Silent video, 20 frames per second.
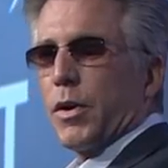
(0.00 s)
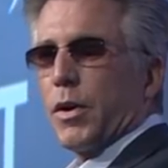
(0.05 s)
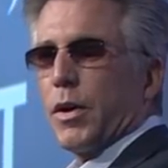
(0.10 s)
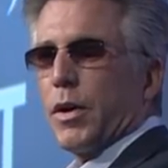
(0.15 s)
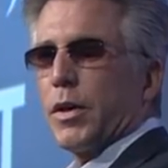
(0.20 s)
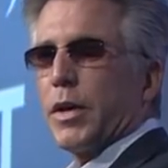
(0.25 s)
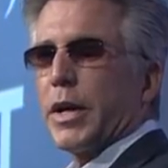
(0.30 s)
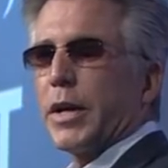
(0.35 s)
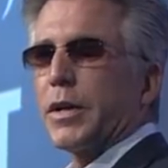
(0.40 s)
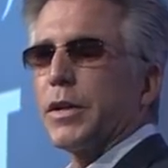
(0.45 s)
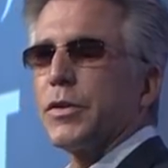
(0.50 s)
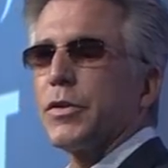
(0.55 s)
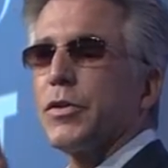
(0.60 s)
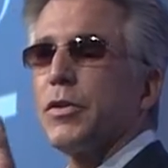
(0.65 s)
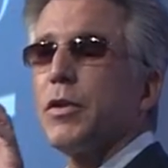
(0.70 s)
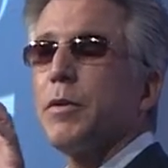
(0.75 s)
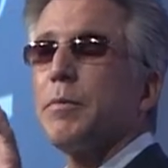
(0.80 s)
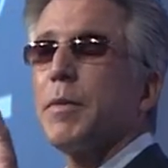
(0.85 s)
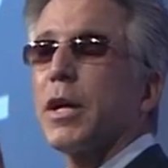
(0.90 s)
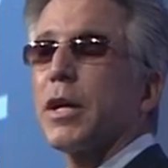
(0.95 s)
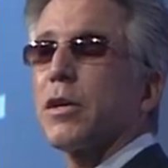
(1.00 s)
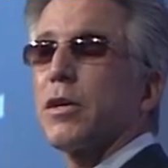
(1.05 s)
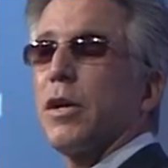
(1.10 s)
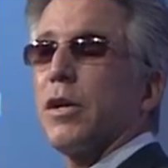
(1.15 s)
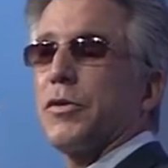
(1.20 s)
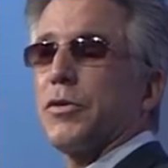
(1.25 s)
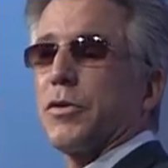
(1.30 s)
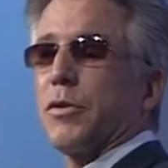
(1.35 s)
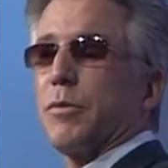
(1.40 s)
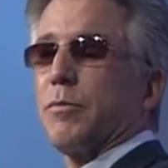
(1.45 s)
And I could see my
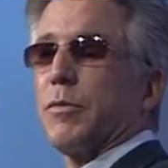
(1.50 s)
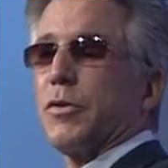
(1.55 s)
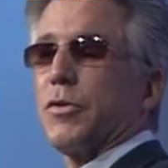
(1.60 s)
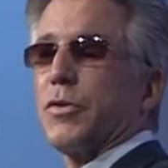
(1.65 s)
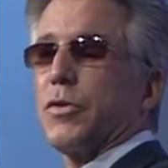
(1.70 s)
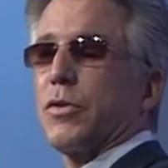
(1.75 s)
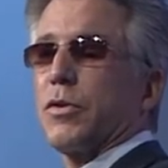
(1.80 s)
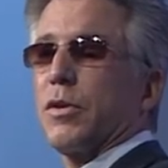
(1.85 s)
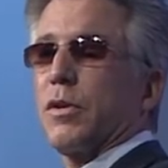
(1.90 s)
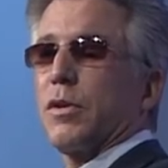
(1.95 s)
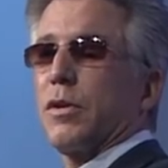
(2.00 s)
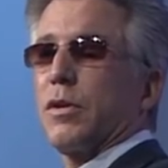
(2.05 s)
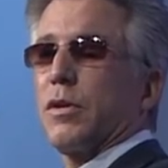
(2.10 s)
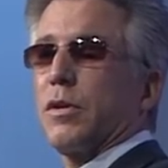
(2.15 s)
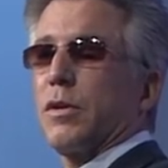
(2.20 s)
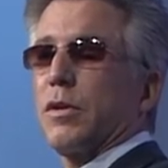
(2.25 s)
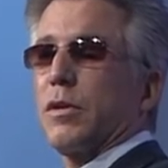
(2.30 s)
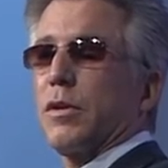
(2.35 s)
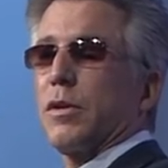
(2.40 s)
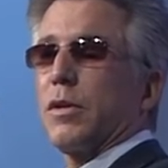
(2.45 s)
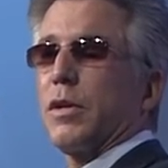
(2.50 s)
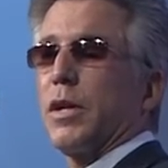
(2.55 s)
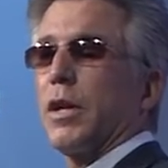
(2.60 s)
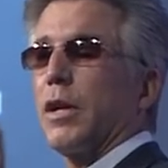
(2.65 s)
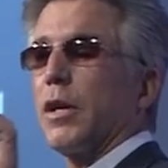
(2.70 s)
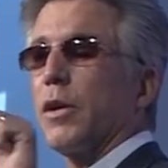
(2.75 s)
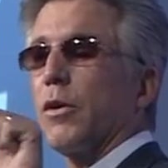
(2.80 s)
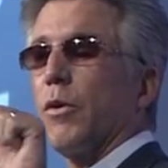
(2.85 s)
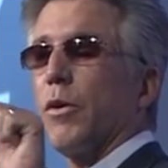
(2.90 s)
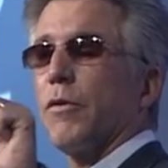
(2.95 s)
customers
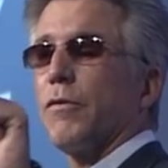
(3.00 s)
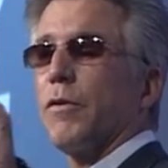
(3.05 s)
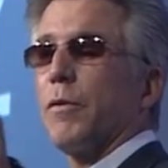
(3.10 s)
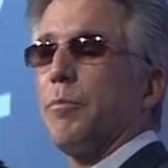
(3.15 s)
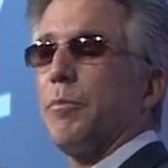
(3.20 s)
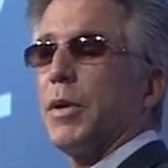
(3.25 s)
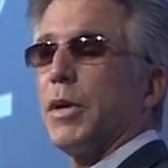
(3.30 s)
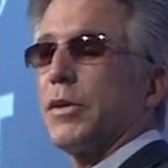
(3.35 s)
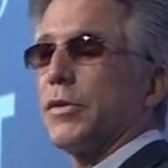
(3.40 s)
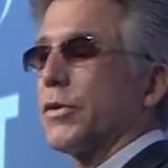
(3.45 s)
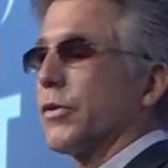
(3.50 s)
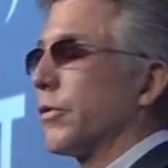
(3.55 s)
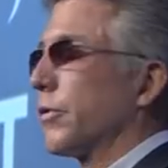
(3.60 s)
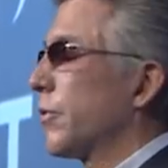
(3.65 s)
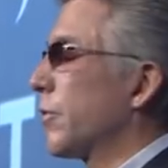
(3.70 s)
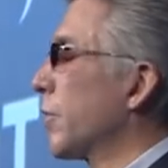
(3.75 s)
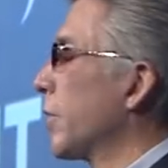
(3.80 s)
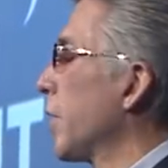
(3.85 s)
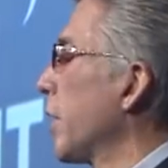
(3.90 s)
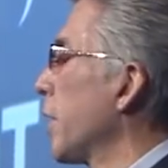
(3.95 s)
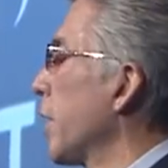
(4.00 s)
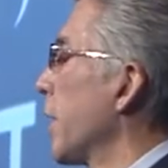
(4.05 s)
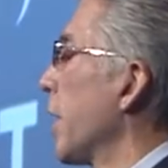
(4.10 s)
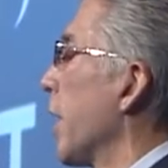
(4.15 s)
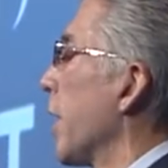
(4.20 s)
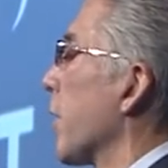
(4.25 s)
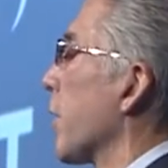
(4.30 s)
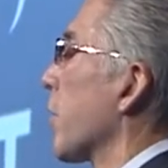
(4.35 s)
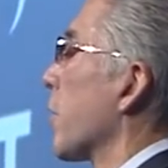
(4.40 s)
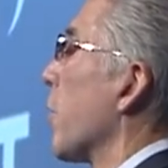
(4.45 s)
getting off of buses, getting
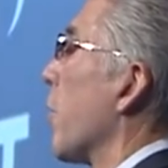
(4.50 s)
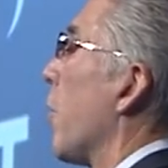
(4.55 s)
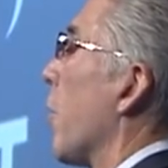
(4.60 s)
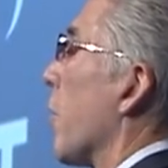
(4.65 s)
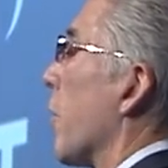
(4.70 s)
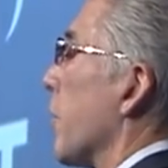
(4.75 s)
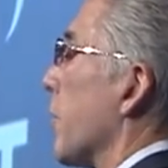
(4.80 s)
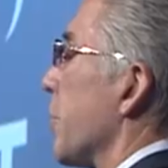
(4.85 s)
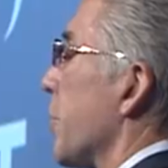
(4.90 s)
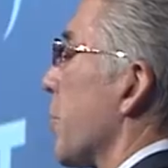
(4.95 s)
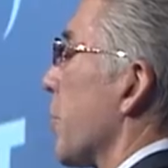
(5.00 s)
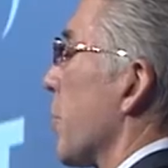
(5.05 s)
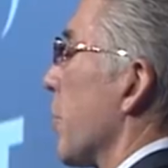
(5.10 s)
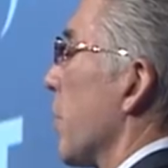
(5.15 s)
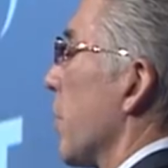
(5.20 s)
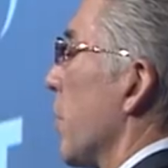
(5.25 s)
out of cars,